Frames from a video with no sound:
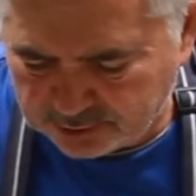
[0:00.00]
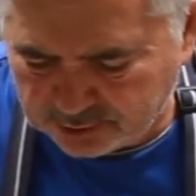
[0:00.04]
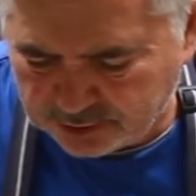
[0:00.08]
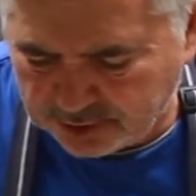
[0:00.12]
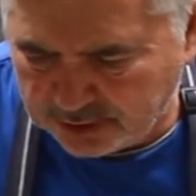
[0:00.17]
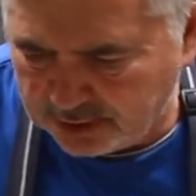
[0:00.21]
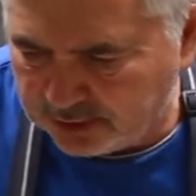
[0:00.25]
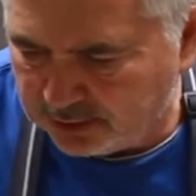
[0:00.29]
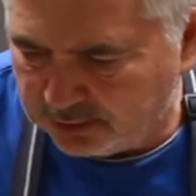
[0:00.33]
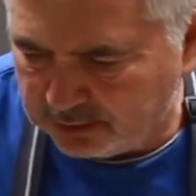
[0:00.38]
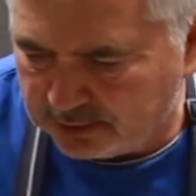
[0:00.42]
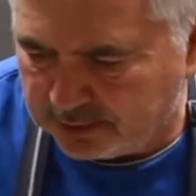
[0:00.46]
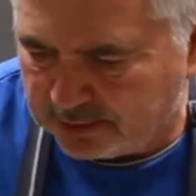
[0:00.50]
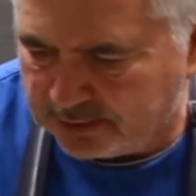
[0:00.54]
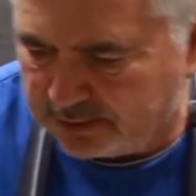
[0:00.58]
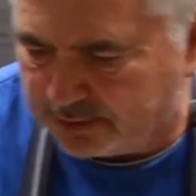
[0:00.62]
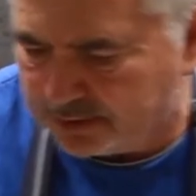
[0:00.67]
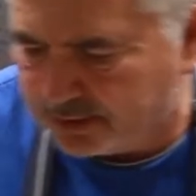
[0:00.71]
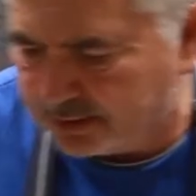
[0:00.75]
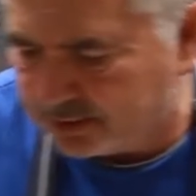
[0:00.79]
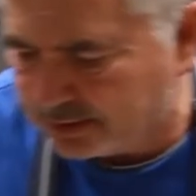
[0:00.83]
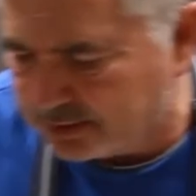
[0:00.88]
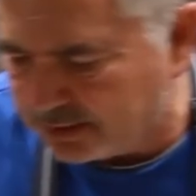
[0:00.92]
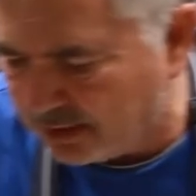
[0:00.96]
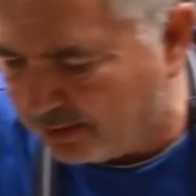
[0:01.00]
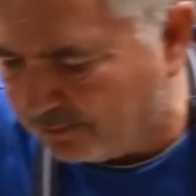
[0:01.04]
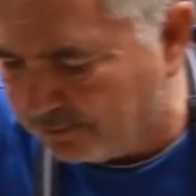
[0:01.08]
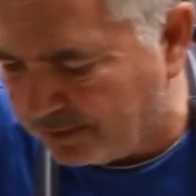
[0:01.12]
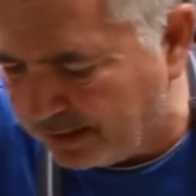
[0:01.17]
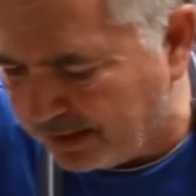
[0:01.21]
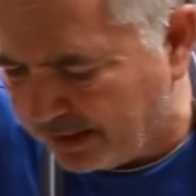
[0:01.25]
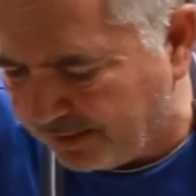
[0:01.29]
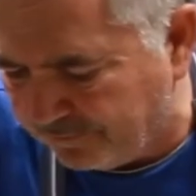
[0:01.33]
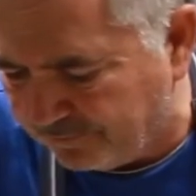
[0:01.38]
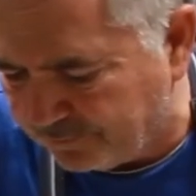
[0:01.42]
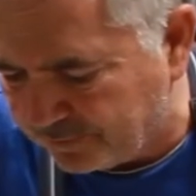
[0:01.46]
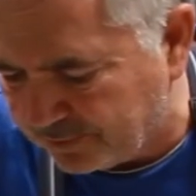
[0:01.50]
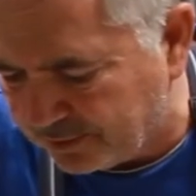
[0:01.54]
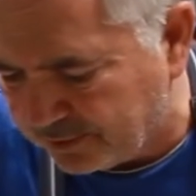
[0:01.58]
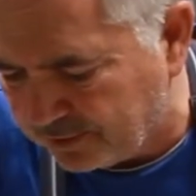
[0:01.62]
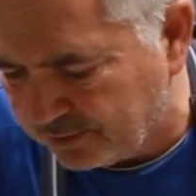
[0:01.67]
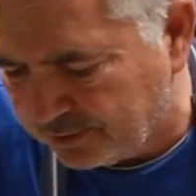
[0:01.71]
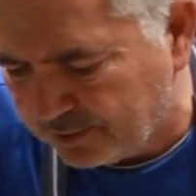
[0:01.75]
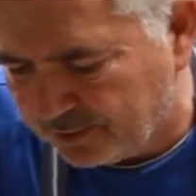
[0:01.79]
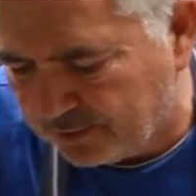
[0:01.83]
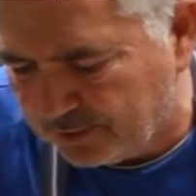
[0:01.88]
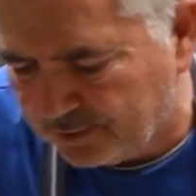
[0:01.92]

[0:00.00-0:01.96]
Here, there's some left.